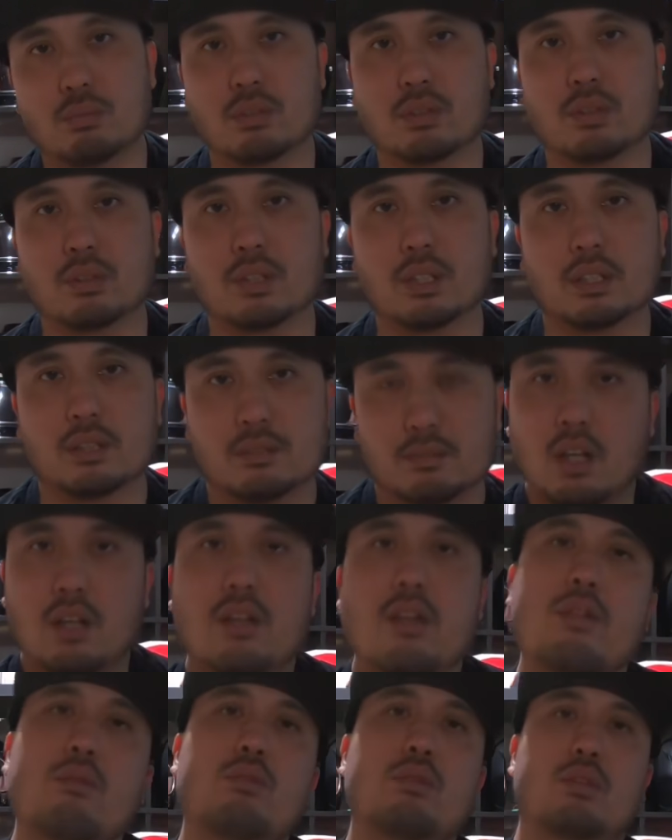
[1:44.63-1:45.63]
annoying.
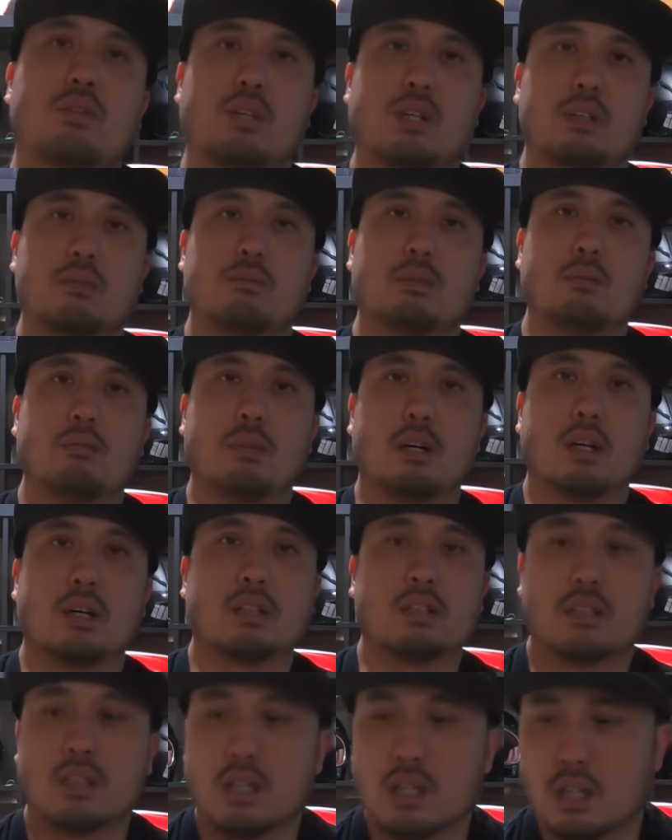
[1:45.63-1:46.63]
Another regrettable
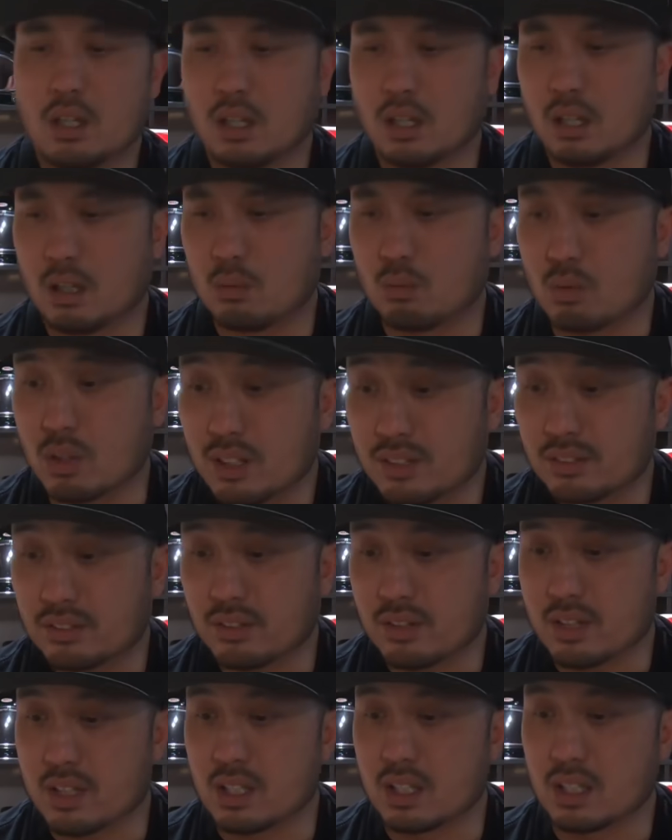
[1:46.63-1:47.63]
mod
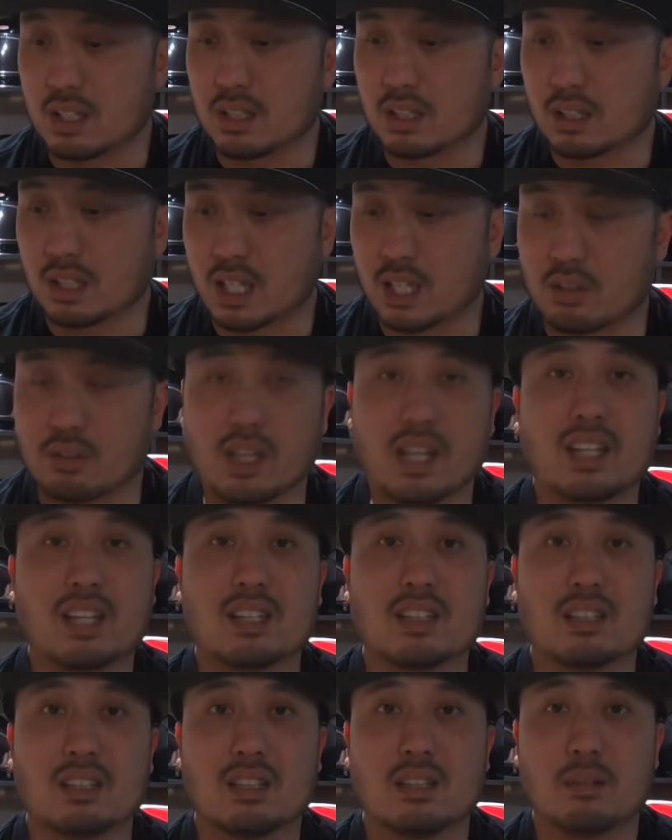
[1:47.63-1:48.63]
was the
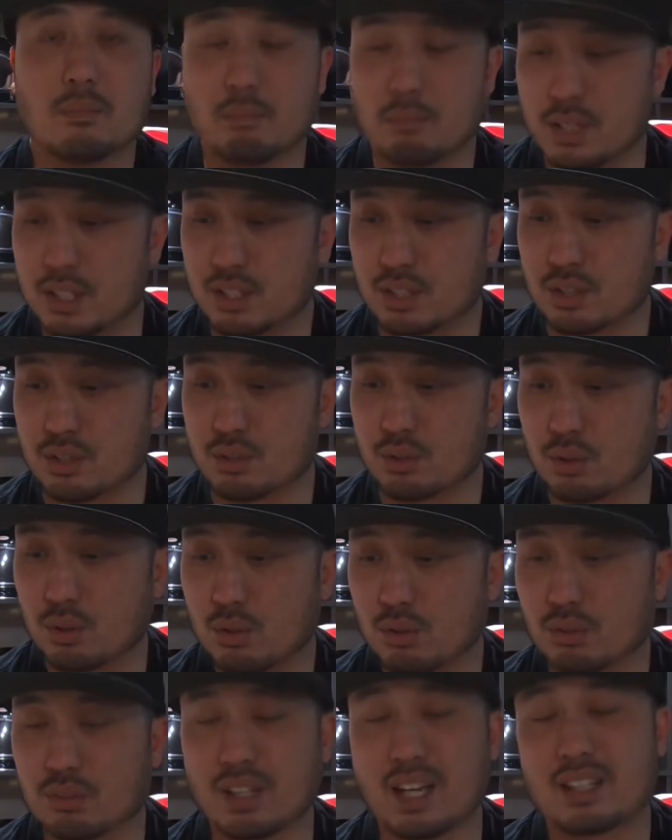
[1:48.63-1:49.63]
Carryin Mid
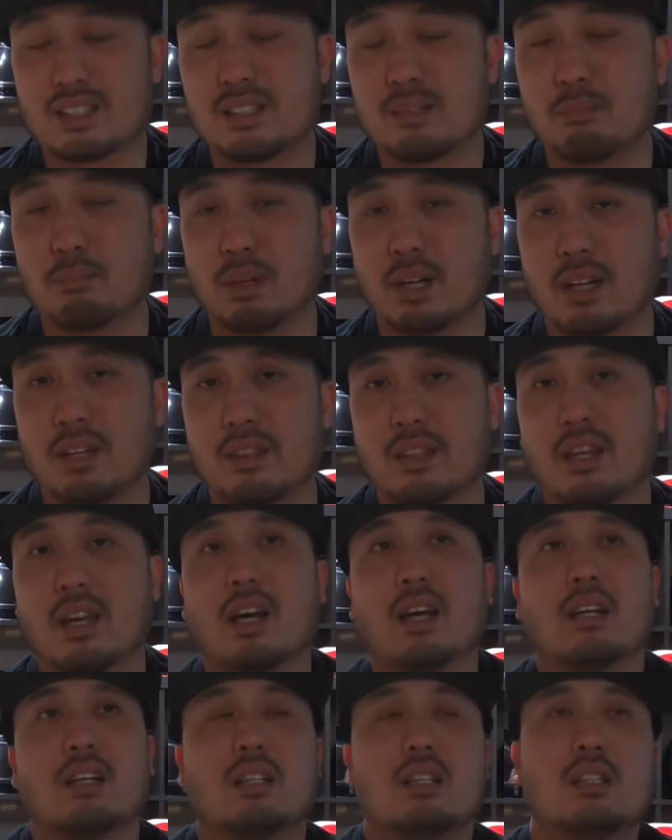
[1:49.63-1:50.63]
Controls. I actually bought
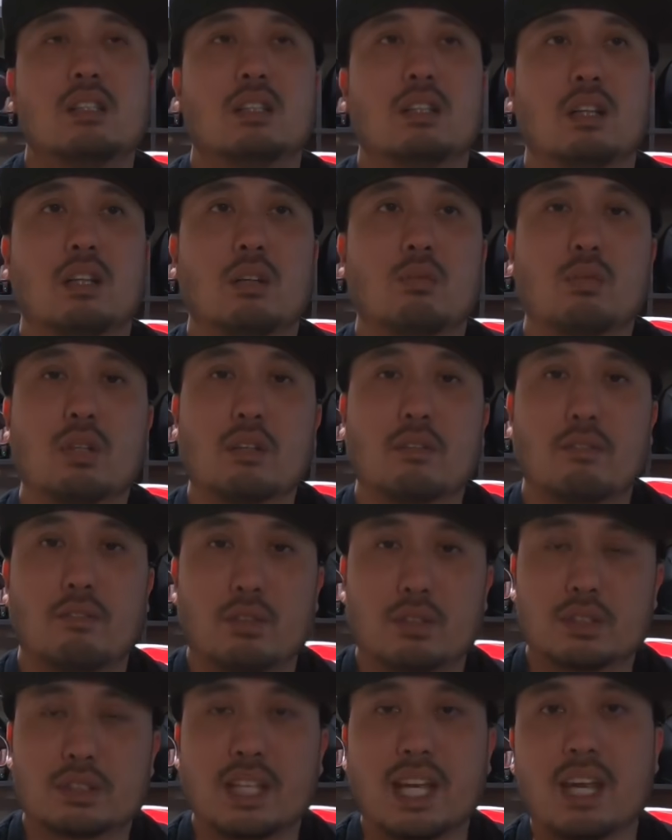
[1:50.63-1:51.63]
that when it
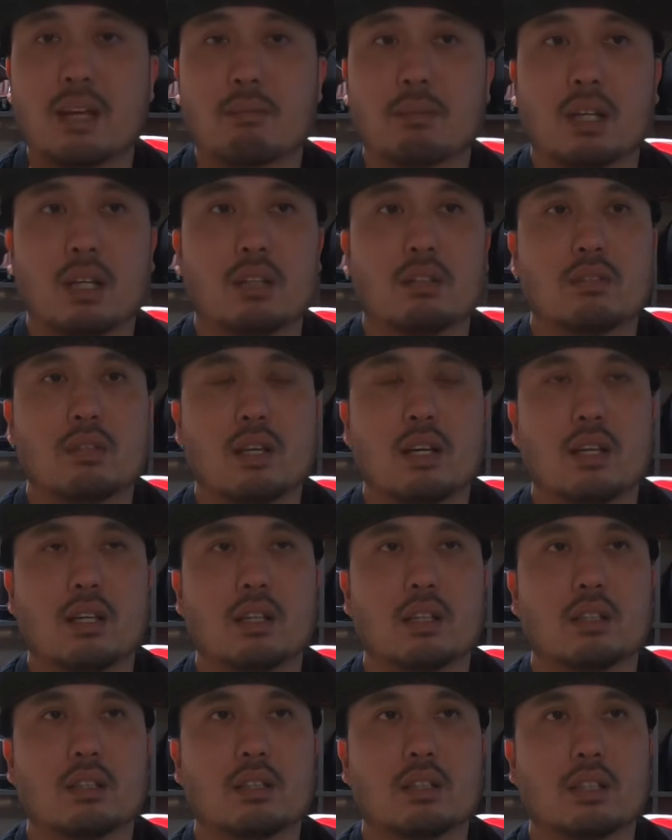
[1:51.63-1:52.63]
first came out,
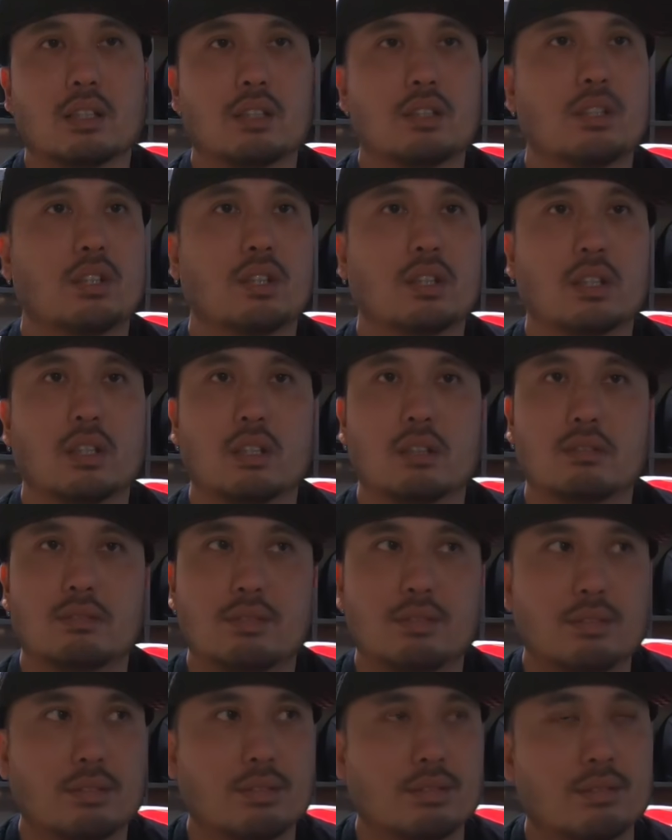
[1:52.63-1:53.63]
and it took
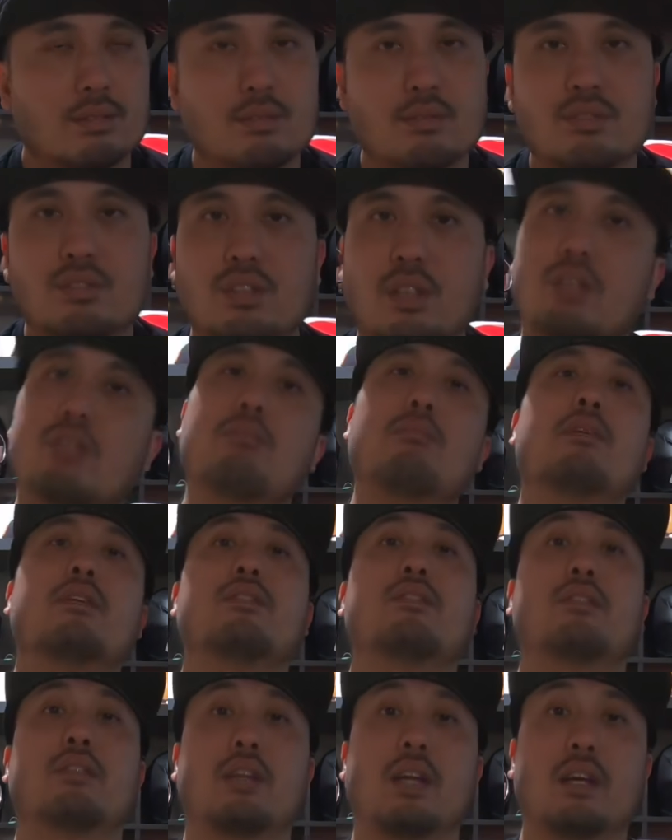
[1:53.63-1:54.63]
6
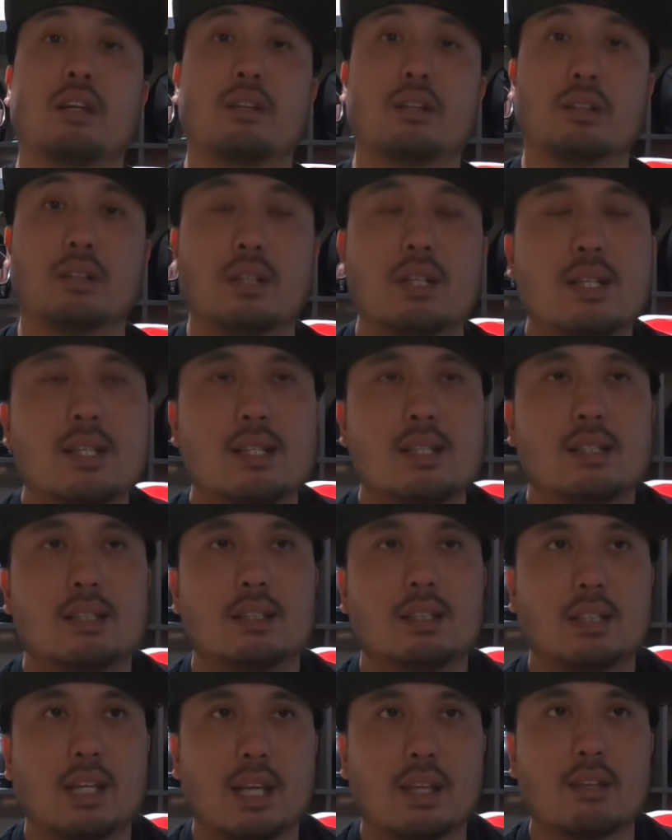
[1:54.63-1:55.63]
months to get here.
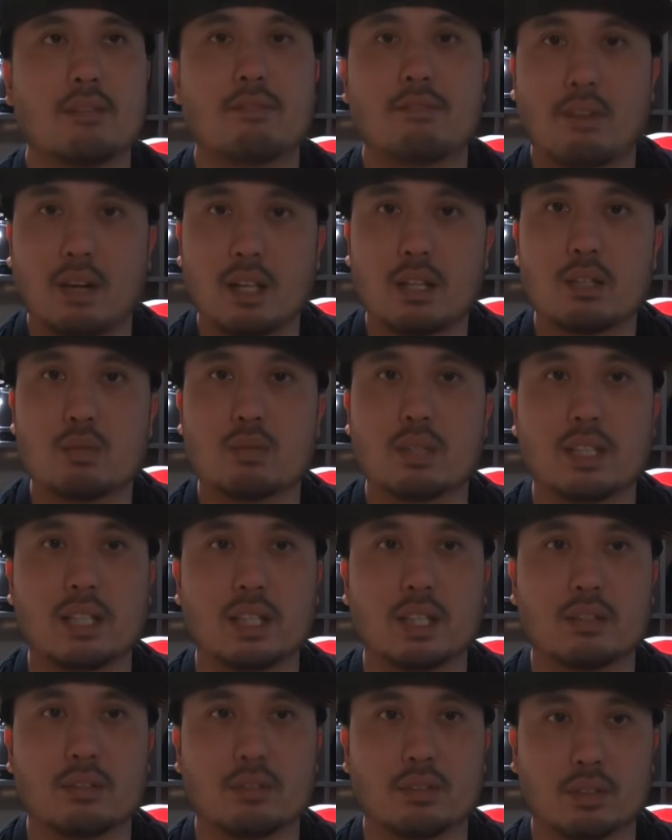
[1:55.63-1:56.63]
And then finally when it
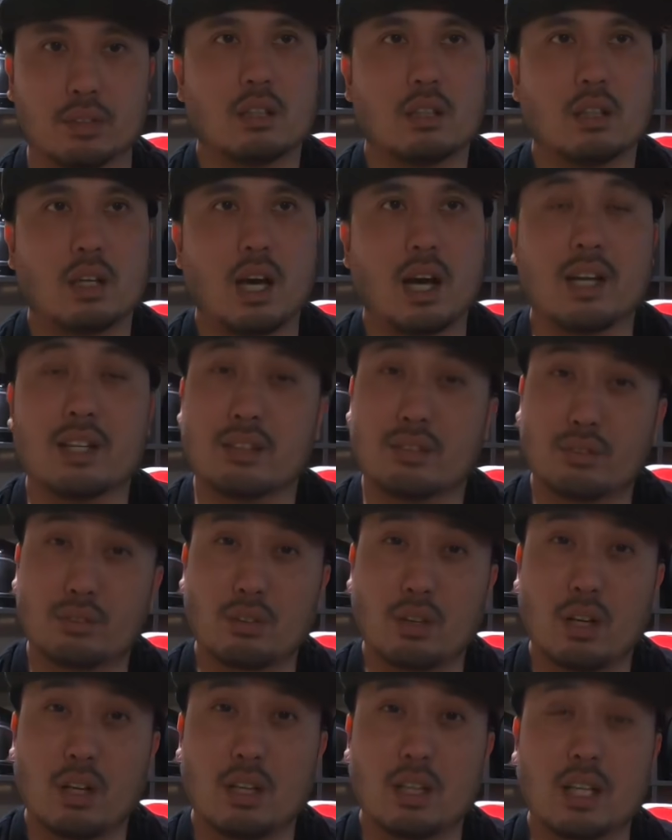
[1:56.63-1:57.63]
gets here, I
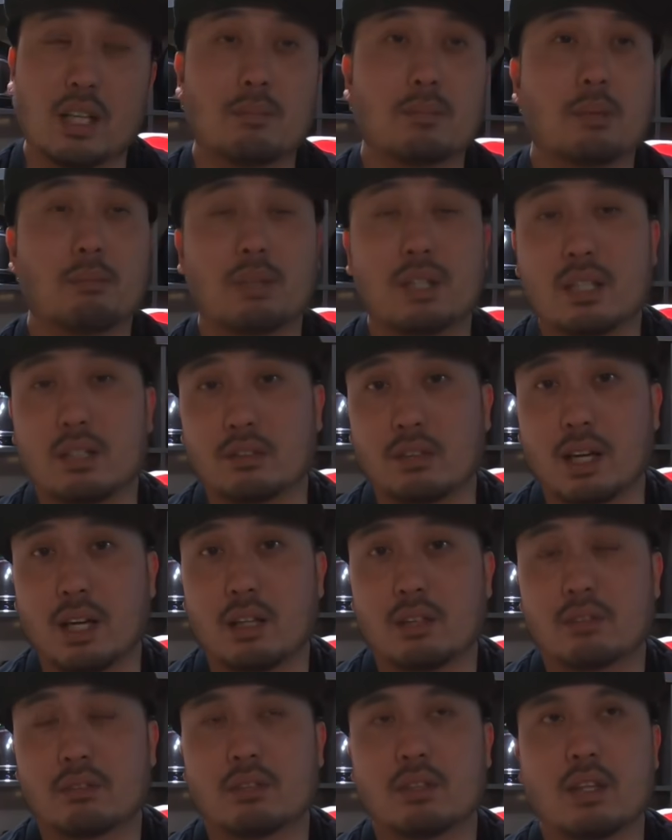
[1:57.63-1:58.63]
install it in my buddy's
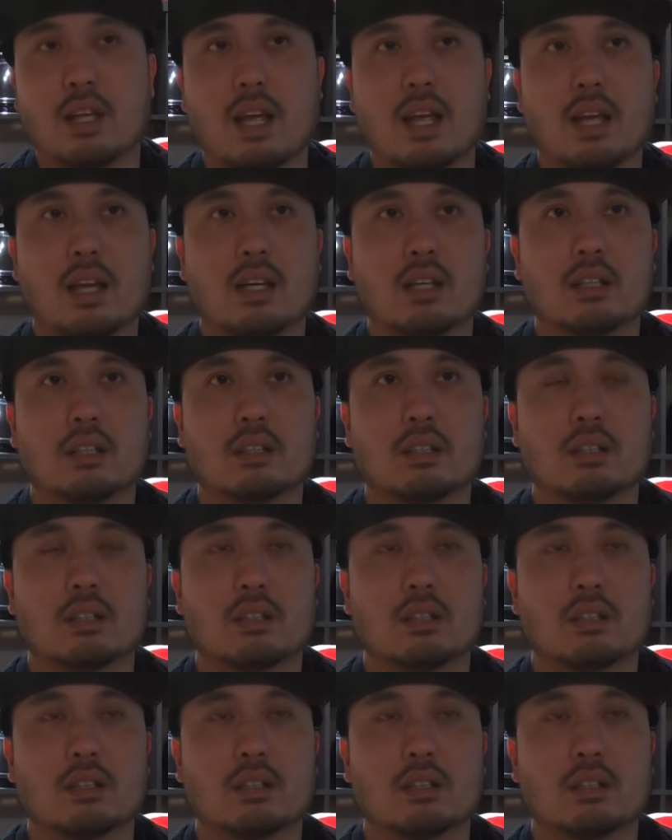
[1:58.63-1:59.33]
house, and